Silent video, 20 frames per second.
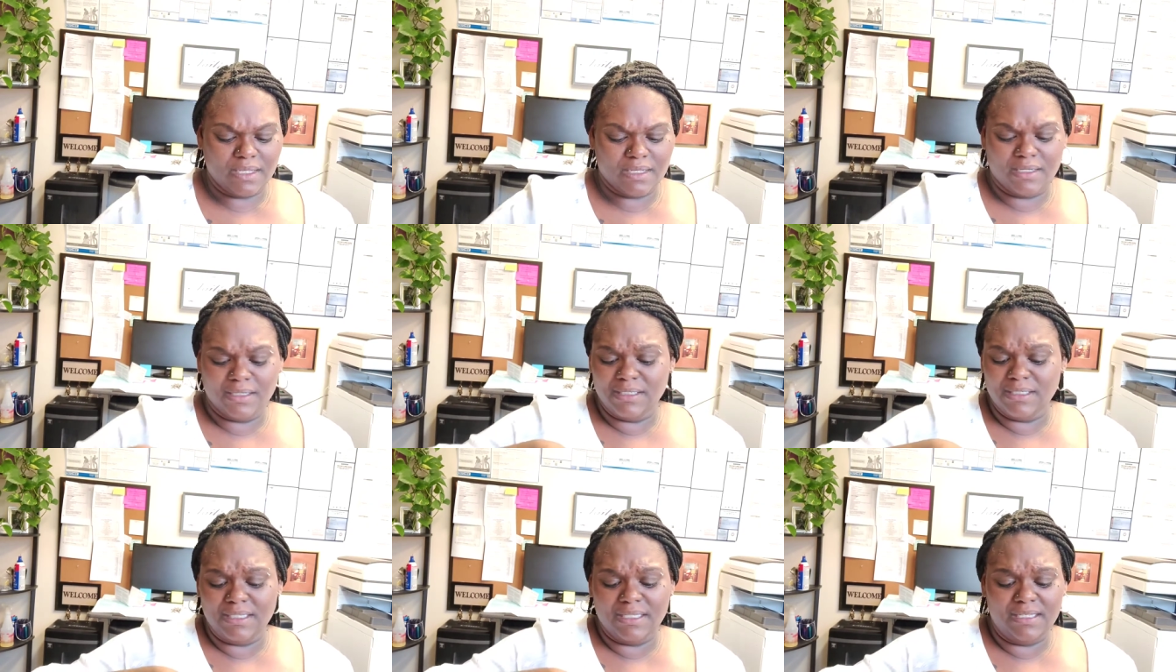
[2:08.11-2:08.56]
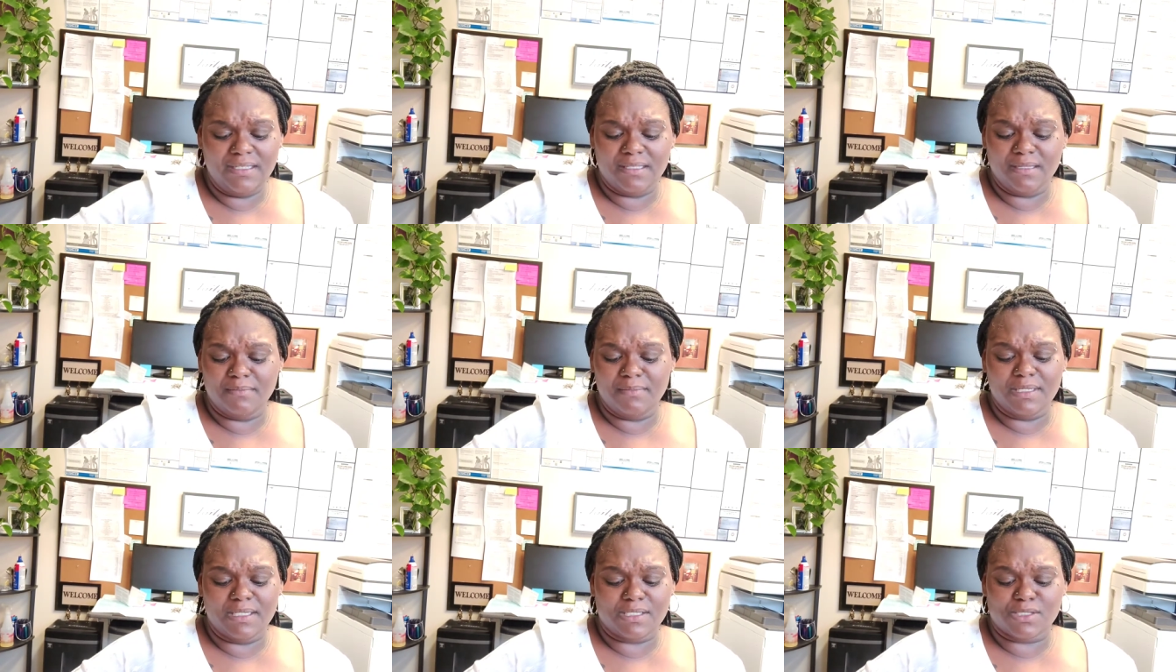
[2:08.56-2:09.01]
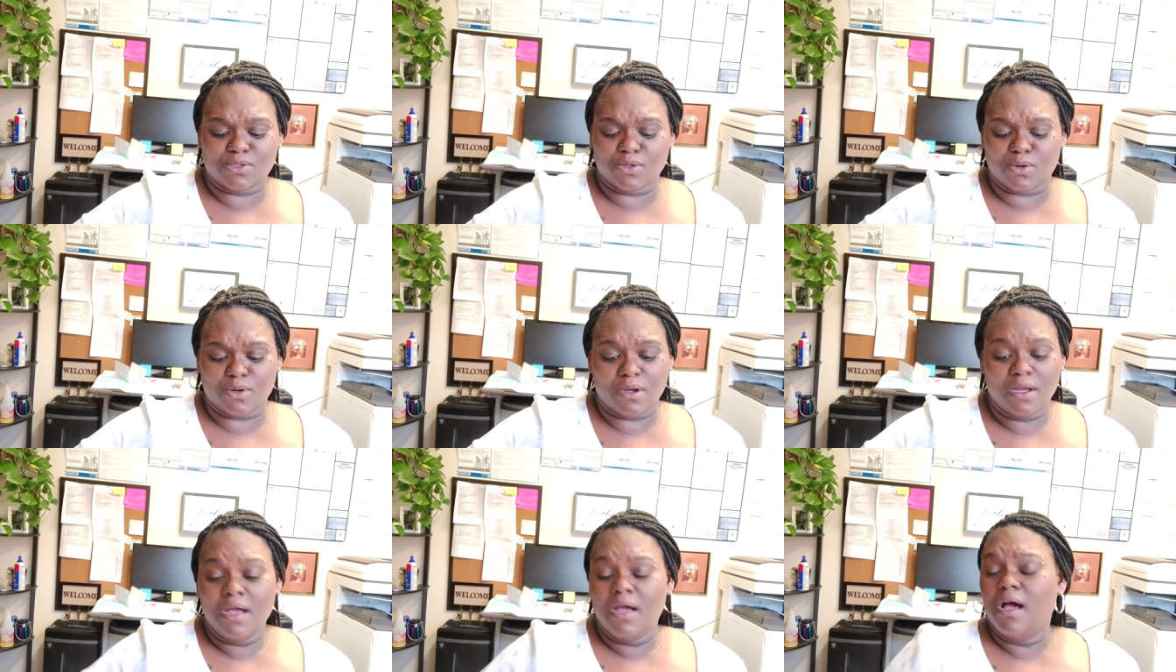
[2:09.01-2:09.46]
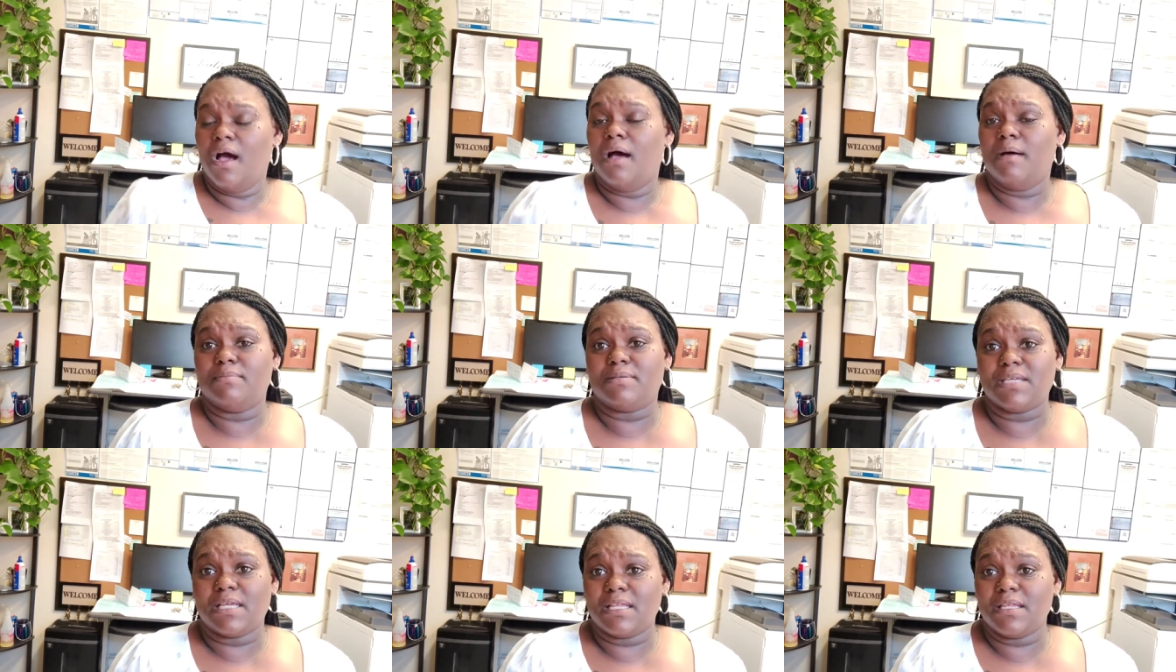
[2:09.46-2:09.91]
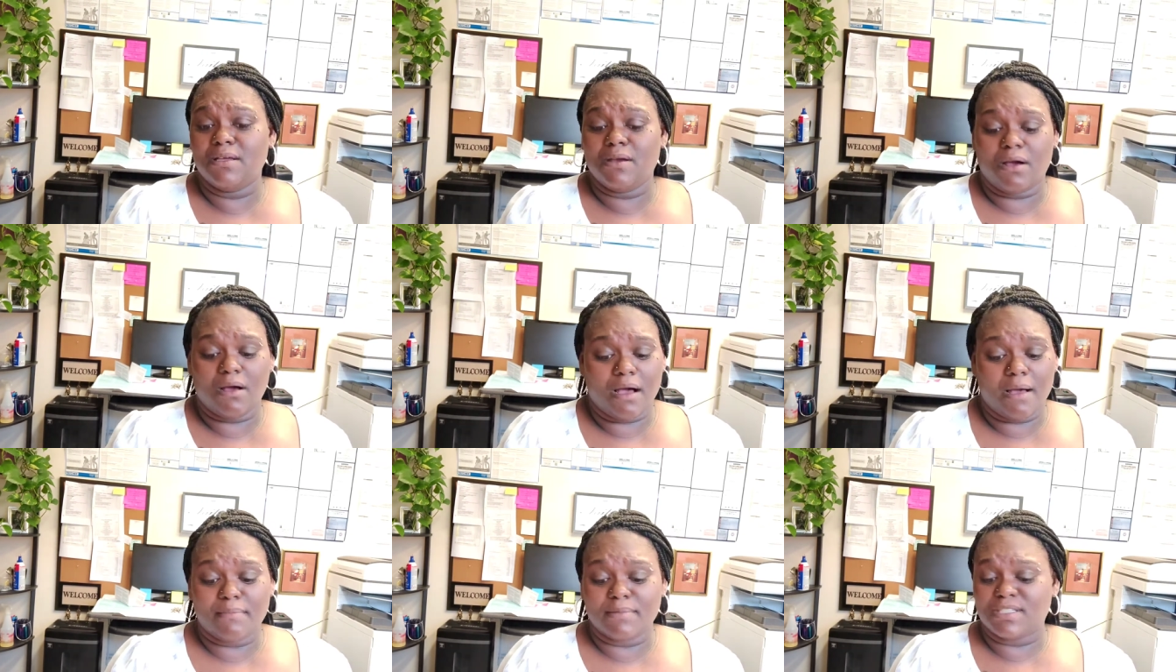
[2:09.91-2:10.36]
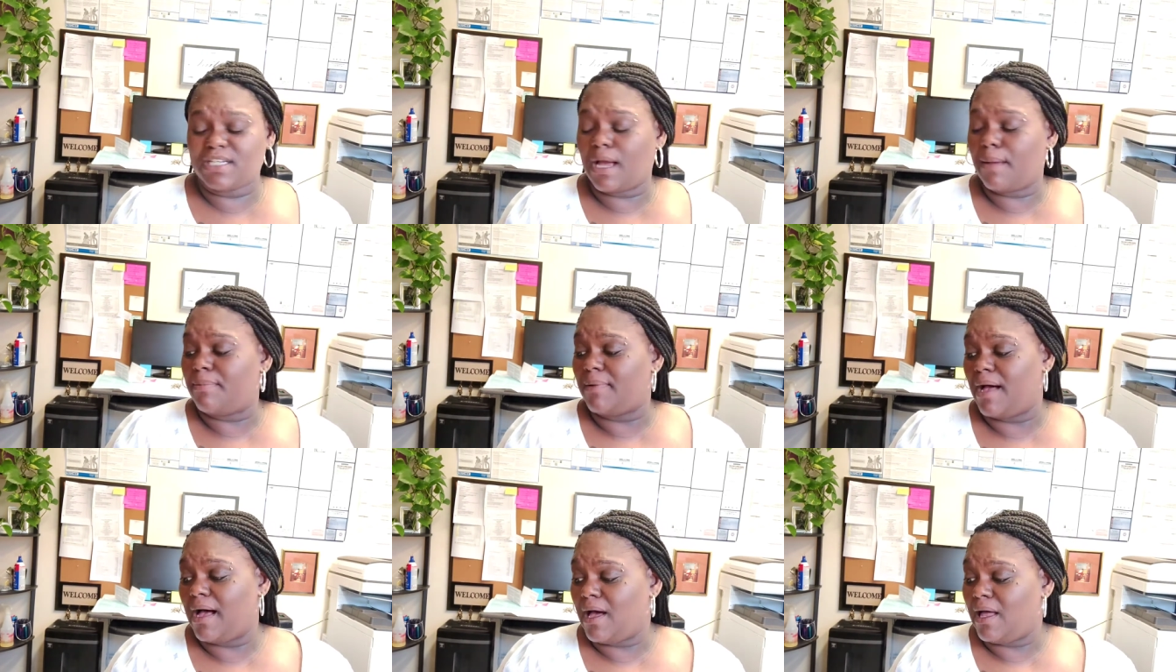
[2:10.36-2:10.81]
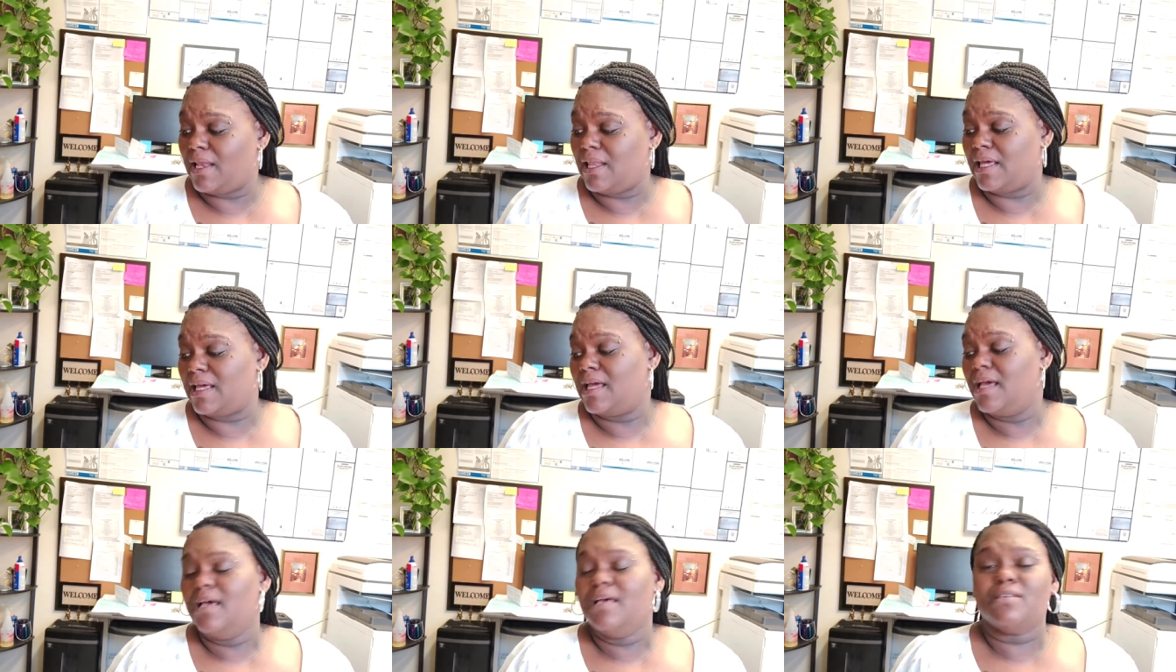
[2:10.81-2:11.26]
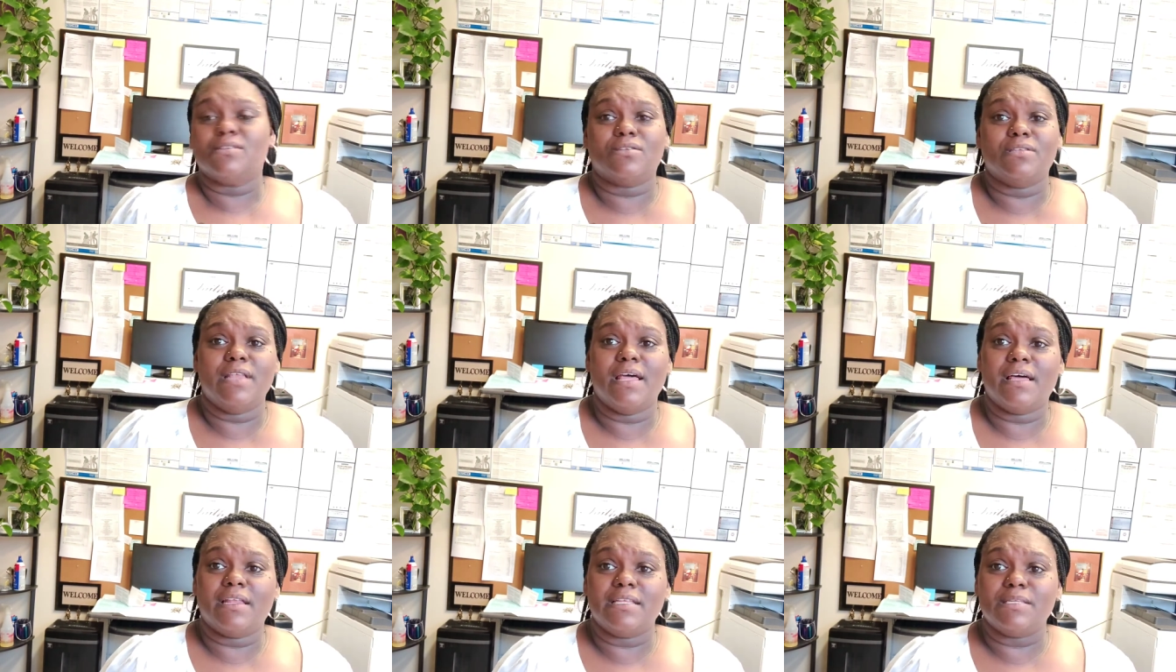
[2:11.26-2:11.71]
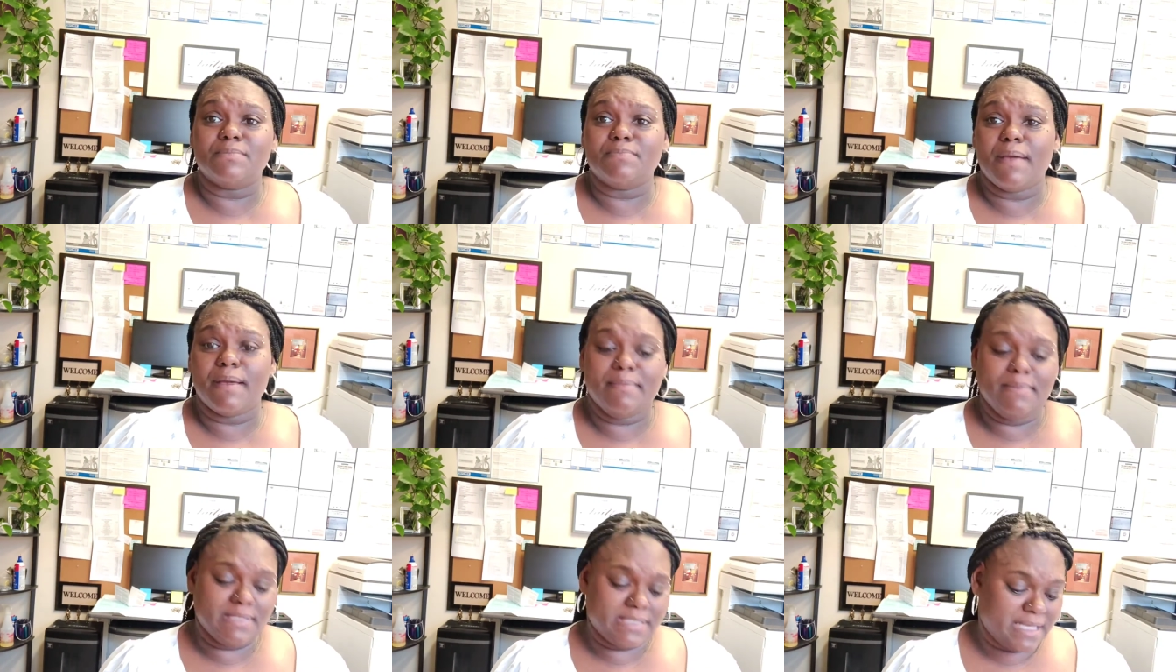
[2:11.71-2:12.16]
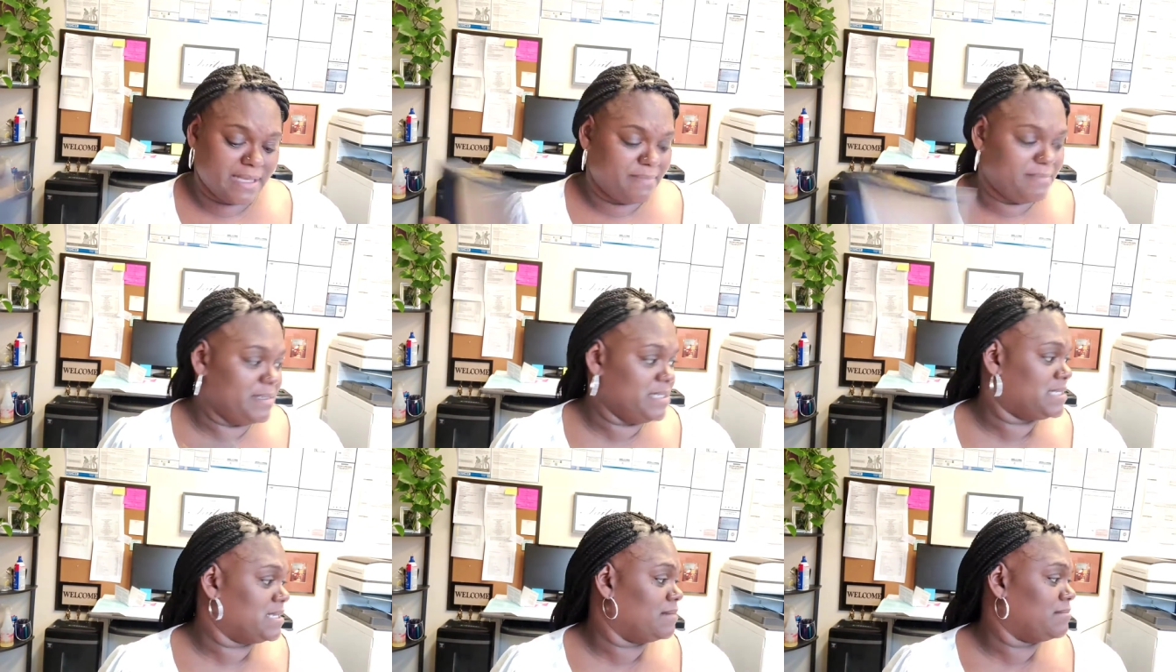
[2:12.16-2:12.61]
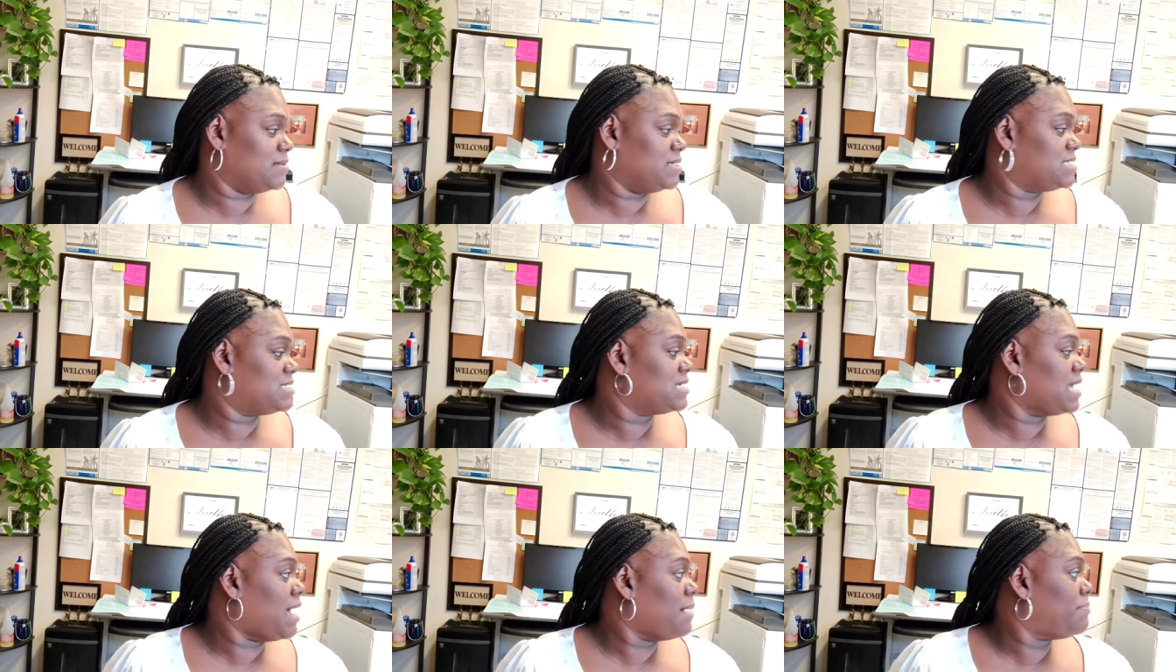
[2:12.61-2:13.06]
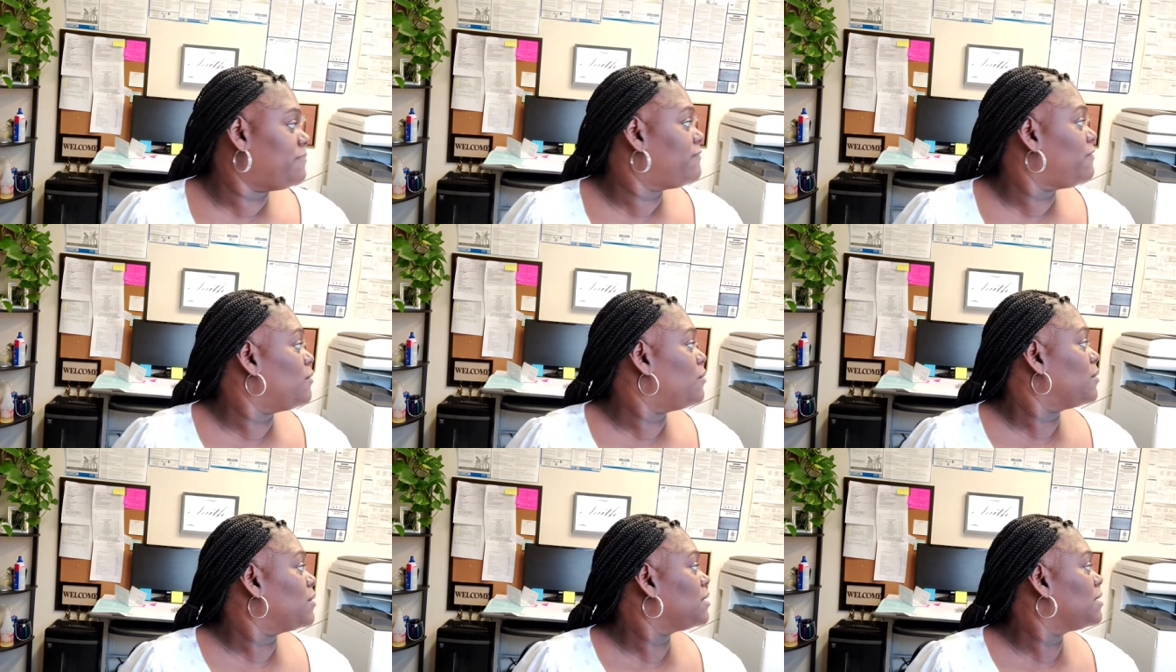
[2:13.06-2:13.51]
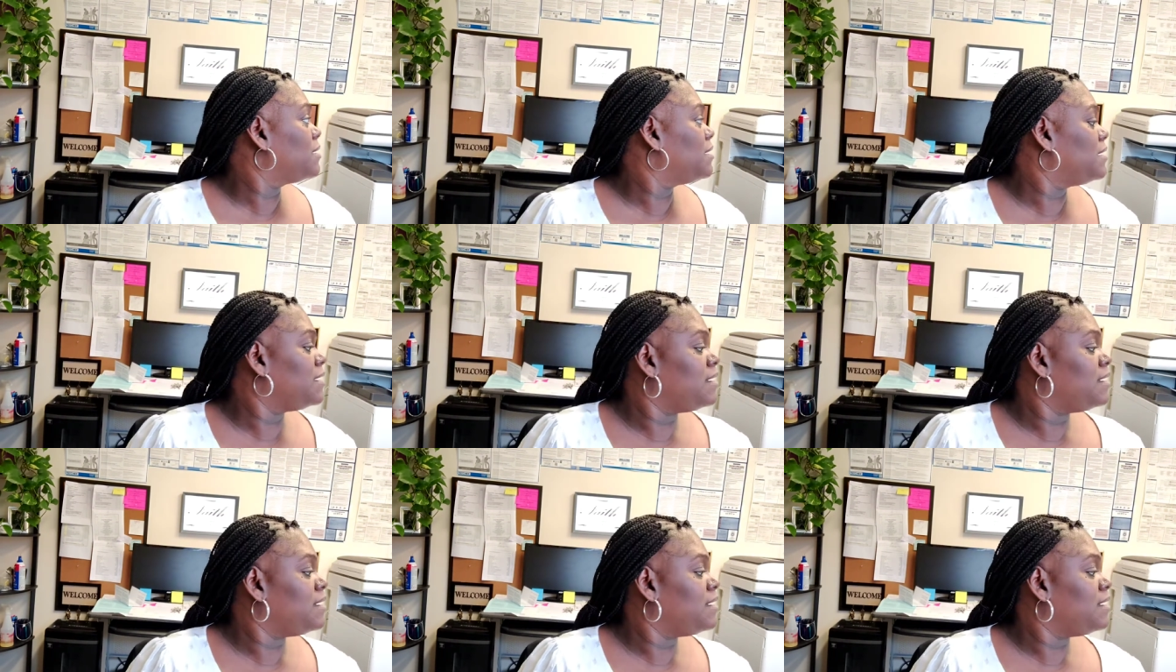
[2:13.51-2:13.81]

couldn't leave them in the store. I'm telling y'all, I'm a shopaholic. So now this baby's giving me something to shop for.